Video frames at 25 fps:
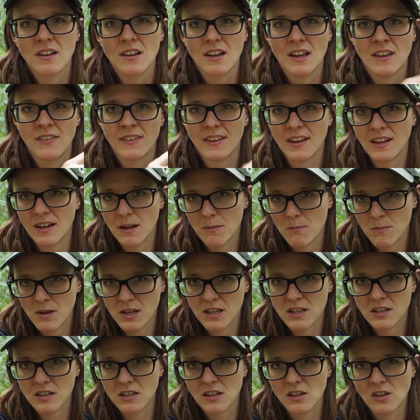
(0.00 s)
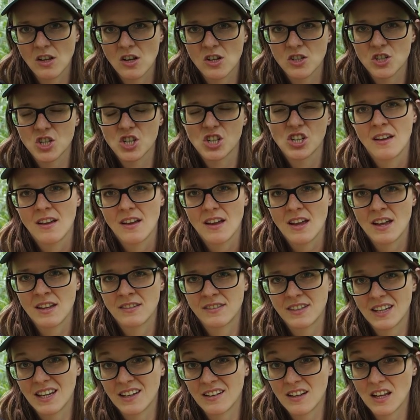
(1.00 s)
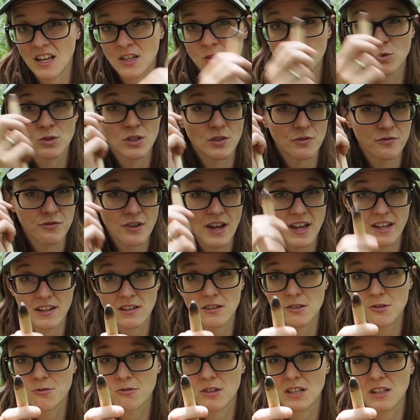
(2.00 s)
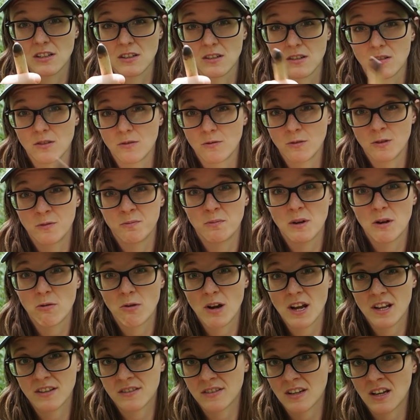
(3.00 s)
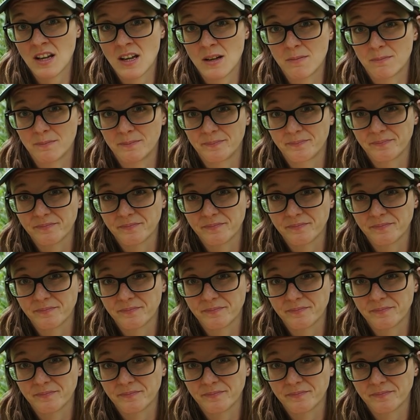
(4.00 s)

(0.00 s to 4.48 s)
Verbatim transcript: And then I'm making the notch, and then I do the final drill with my right arm.